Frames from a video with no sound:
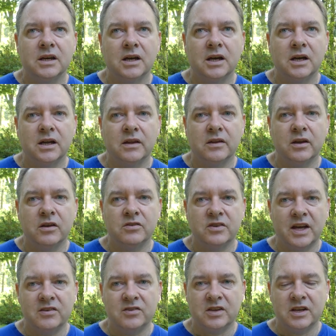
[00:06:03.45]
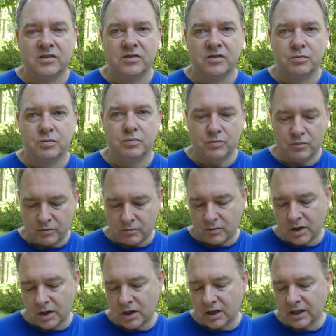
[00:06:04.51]
those assets,
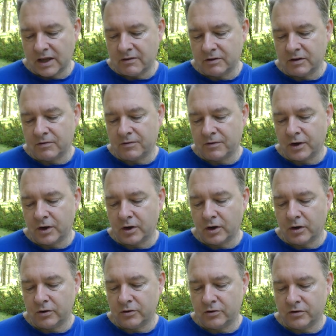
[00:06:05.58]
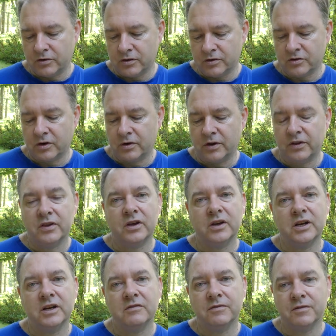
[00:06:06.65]
13 photos
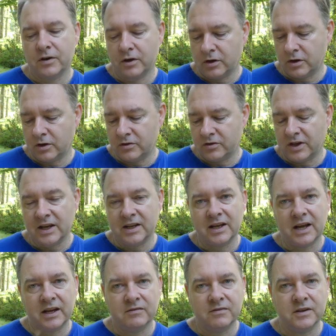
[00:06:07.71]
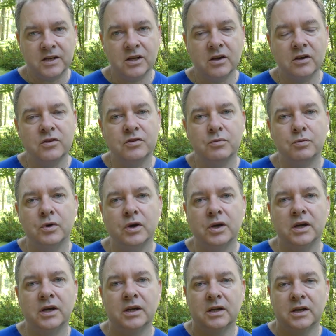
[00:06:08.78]
and 8 videos
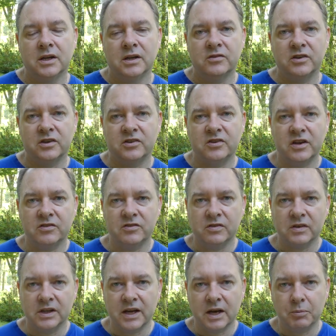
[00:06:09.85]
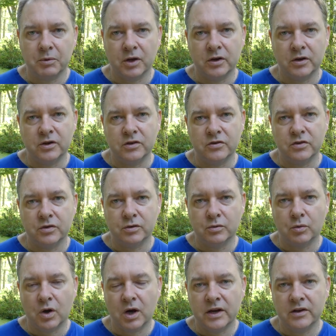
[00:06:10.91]
were successfully uploaded to
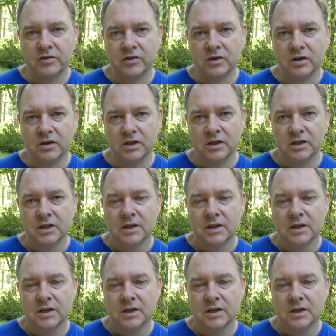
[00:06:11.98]
Wirestock.